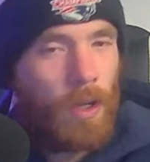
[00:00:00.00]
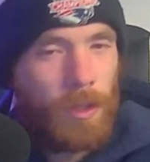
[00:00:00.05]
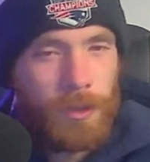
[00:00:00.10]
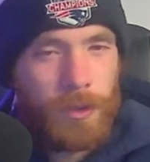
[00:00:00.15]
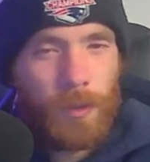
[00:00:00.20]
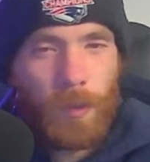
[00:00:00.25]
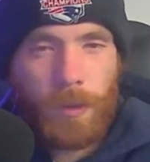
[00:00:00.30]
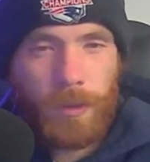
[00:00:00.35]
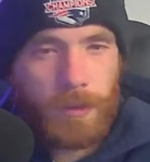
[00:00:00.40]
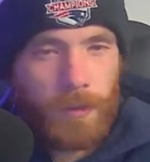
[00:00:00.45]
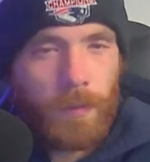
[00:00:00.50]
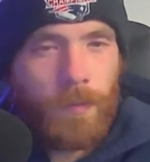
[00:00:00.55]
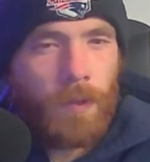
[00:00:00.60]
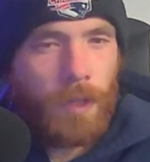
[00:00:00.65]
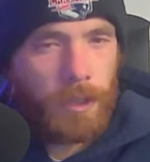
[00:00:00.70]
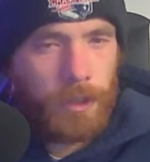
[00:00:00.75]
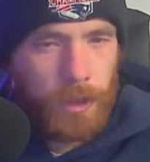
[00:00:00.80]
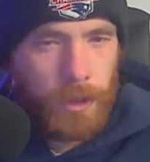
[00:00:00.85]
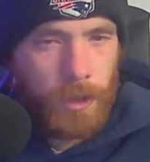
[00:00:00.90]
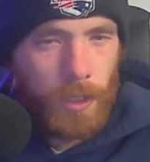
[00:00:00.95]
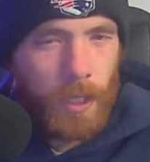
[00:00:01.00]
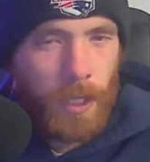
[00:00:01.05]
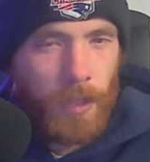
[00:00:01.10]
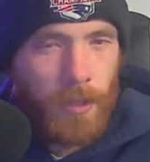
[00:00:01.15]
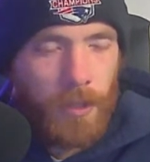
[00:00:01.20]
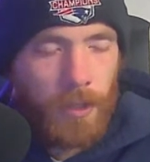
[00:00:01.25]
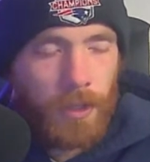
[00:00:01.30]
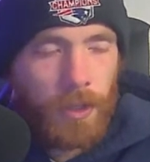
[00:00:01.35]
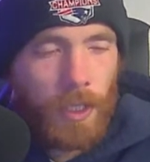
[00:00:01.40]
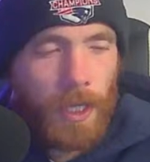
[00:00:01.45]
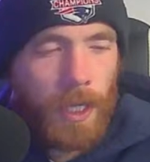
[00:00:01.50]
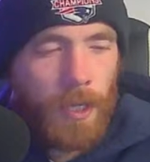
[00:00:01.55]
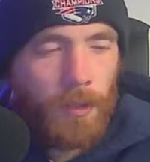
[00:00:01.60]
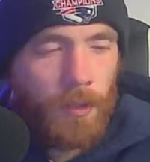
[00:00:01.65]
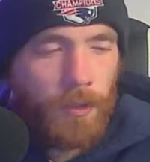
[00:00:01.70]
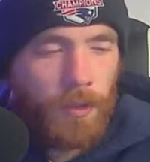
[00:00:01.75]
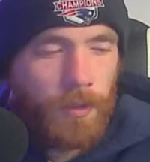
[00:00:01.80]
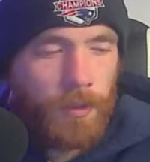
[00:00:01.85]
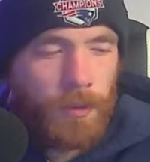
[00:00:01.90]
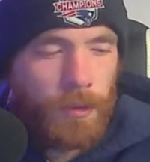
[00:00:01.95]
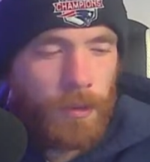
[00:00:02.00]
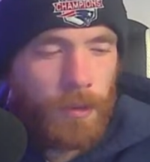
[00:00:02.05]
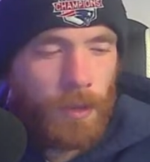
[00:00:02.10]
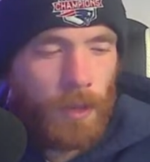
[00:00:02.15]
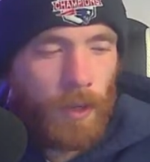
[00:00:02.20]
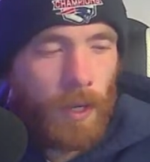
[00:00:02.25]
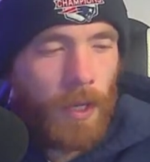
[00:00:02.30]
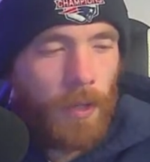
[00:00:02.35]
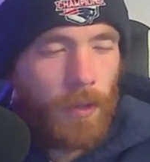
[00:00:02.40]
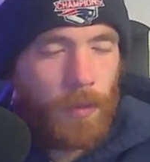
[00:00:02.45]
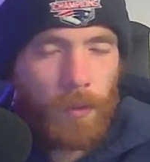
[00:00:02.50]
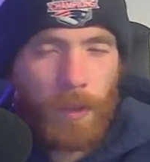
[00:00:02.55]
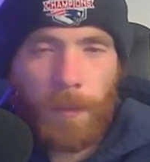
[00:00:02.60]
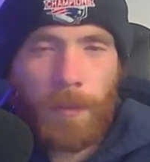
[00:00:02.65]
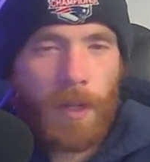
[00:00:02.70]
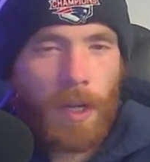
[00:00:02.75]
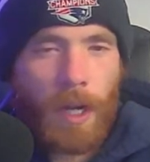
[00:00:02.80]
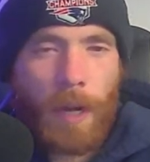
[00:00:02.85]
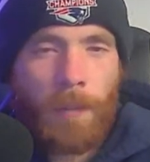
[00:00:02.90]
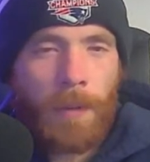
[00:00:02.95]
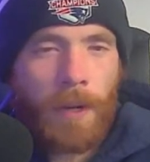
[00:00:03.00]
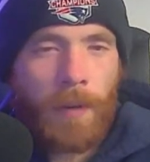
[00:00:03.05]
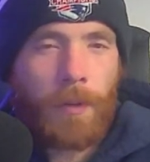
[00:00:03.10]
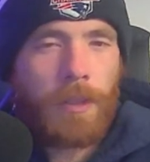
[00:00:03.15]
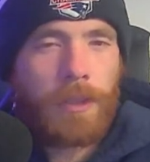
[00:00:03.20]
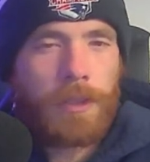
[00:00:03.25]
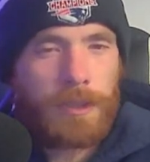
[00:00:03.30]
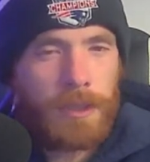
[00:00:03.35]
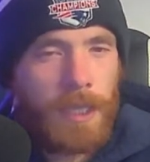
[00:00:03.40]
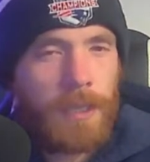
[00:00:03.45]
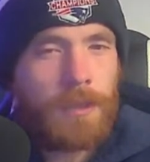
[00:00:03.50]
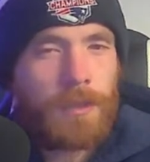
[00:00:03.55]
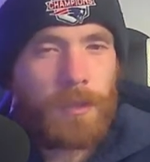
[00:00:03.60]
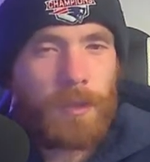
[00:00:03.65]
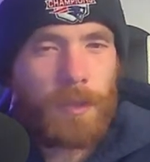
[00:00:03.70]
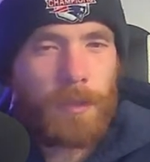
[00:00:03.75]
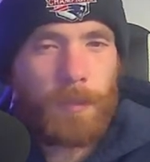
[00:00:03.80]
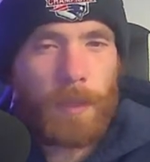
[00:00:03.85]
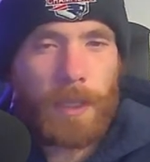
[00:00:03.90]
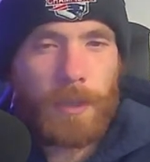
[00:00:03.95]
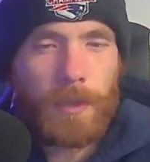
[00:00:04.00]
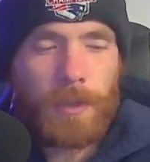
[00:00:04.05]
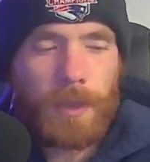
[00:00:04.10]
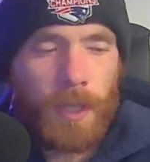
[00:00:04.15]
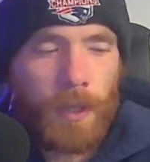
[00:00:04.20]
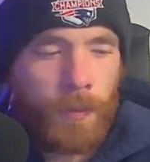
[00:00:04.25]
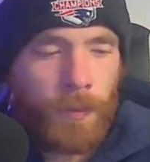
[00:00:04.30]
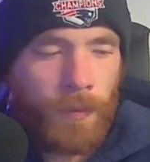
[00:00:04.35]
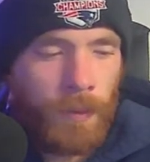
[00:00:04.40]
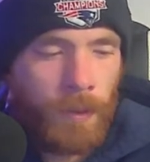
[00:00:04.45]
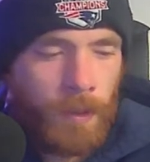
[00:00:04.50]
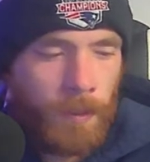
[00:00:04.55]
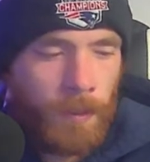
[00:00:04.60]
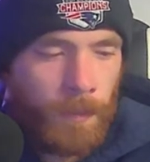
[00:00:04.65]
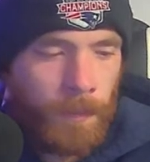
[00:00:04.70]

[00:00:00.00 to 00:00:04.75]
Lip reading: sorts of fun shit on the channel. I'm not really censoring myself.